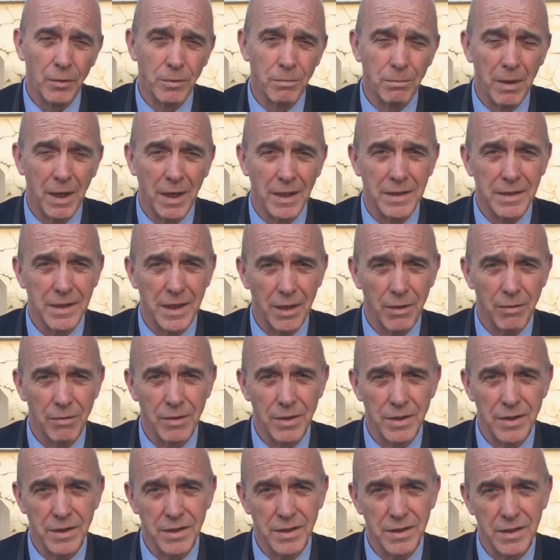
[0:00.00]
owned by
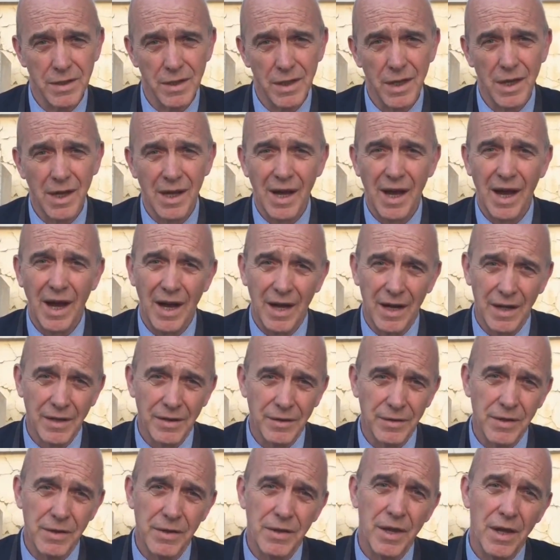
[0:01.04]
terrorists,
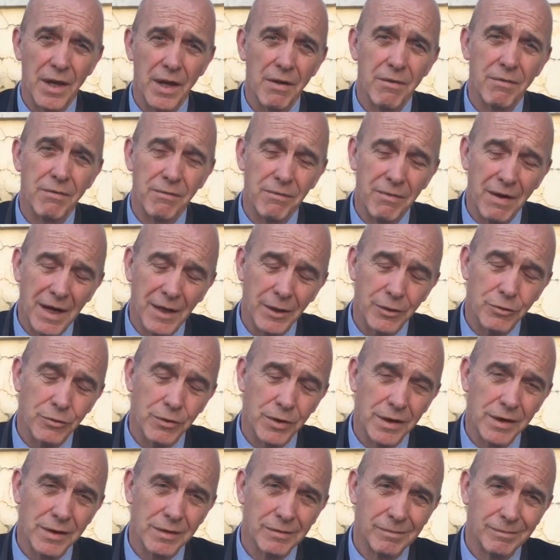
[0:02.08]
and their
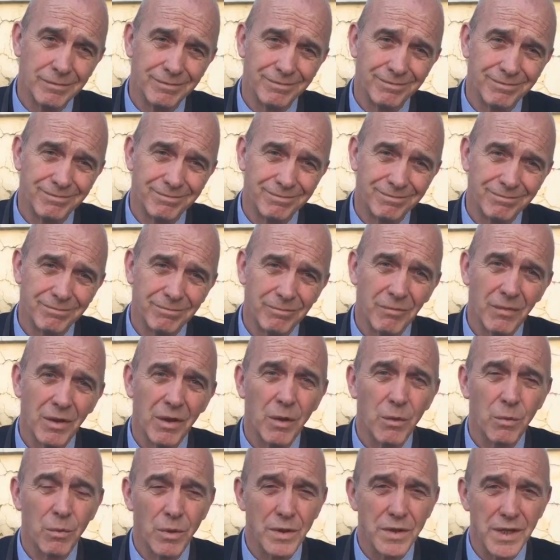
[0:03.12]
factory
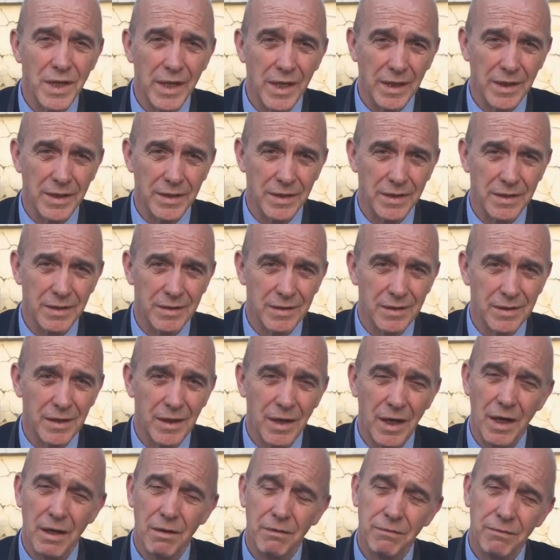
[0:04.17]
was hit,
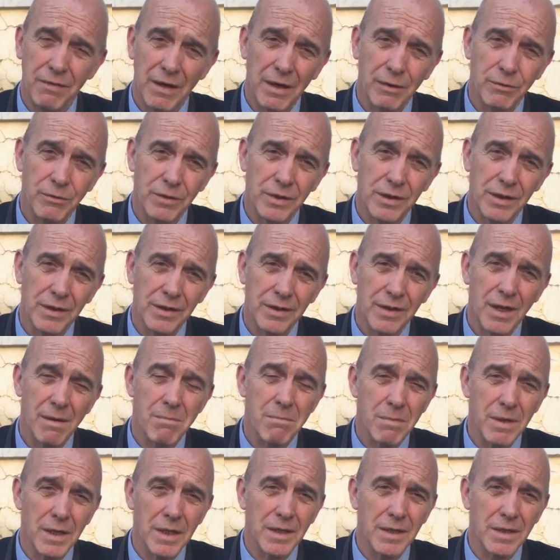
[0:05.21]
a factory
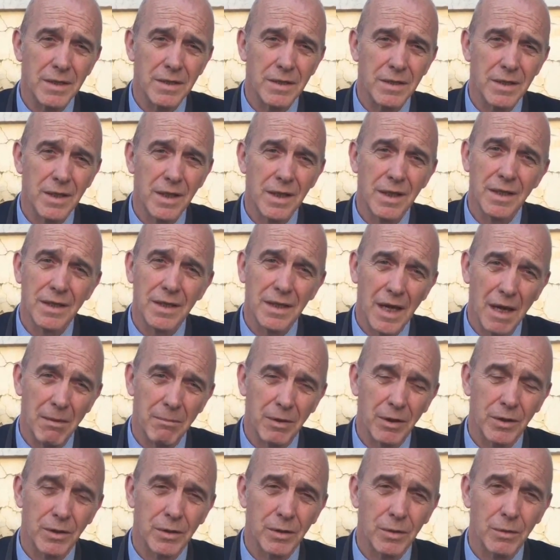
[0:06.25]
that makes
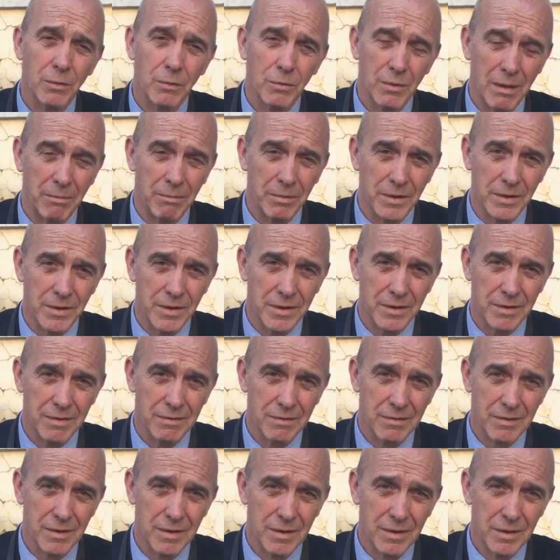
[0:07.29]
chemical weapons.
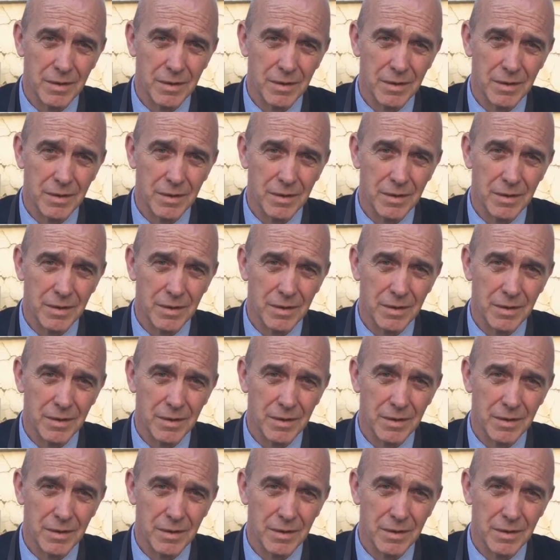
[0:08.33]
